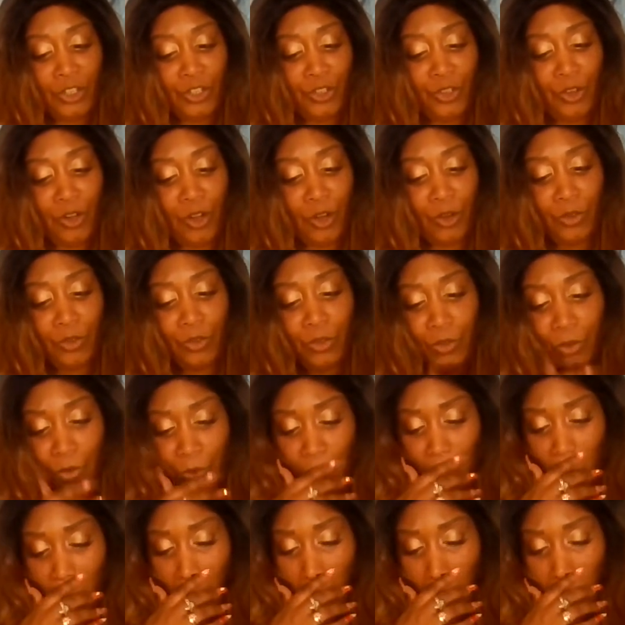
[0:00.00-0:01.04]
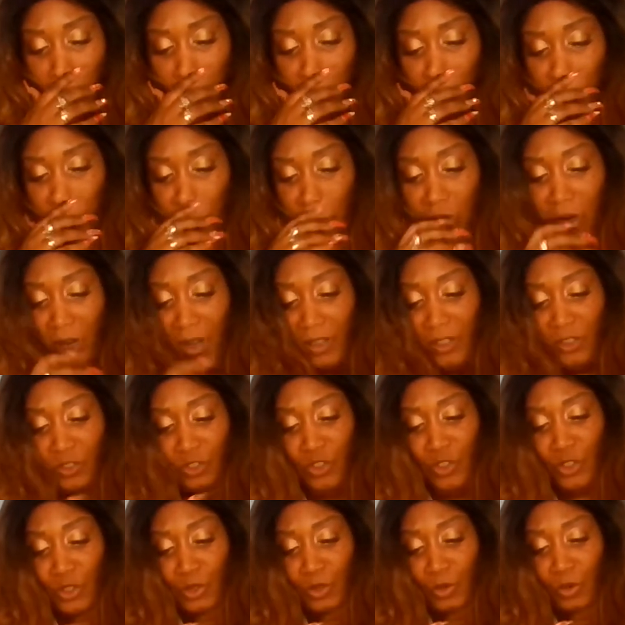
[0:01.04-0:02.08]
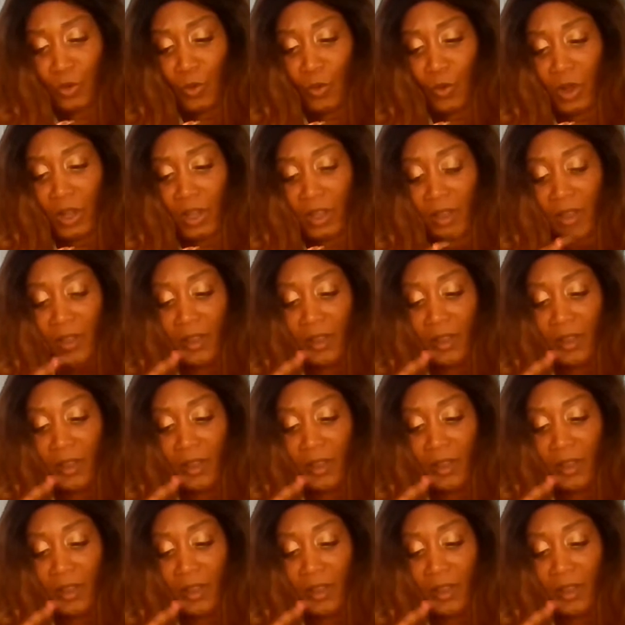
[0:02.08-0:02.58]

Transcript: you know, you, you're trying to